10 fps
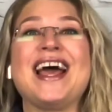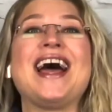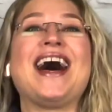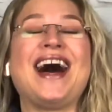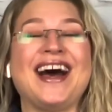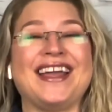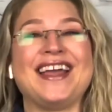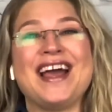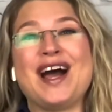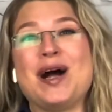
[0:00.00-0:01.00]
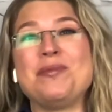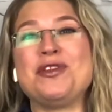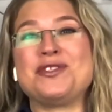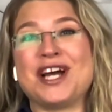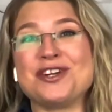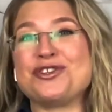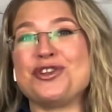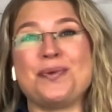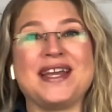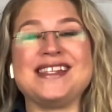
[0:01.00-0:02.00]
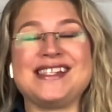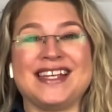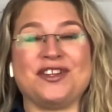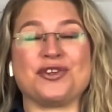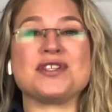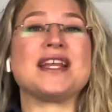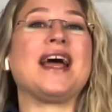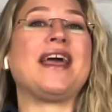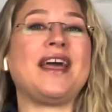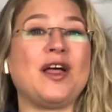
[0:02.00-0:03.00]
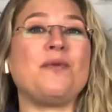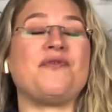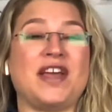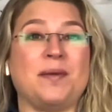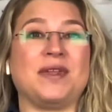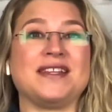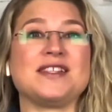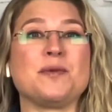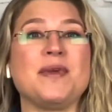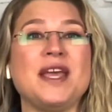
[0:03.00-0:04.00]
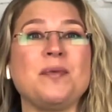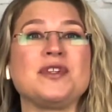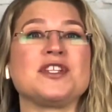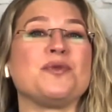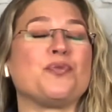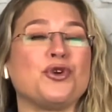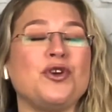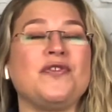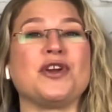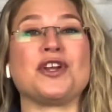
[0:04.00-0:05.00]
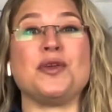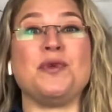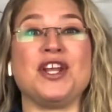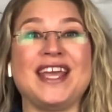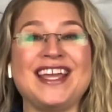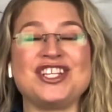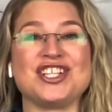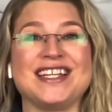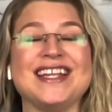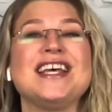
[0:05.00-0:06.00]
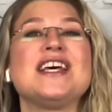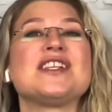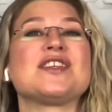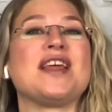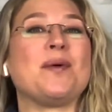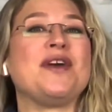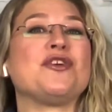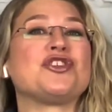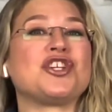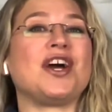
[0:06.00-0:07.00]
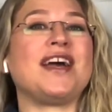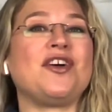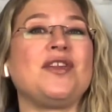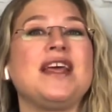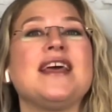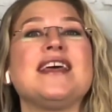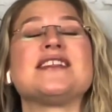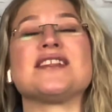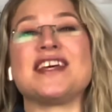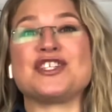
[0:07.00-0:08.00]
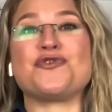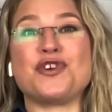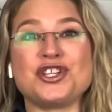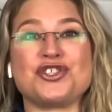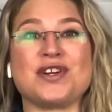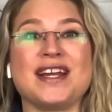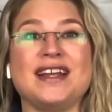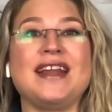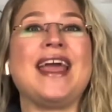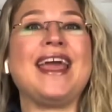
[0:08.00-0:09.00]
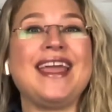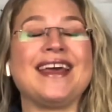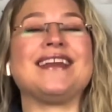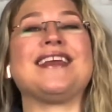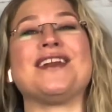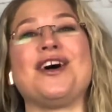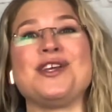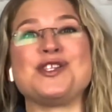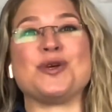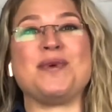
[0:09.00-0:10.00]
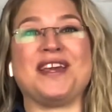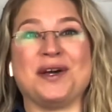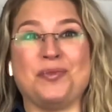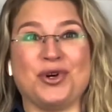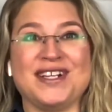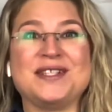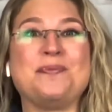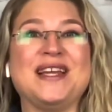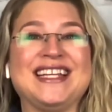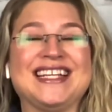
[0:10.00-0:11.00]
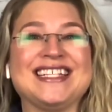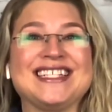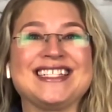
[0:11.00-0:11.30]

Hi, I'm Dr. Luanne Sailors, and I help families to be able to improve their communication so that way their child is less frustrated and can also become more independent.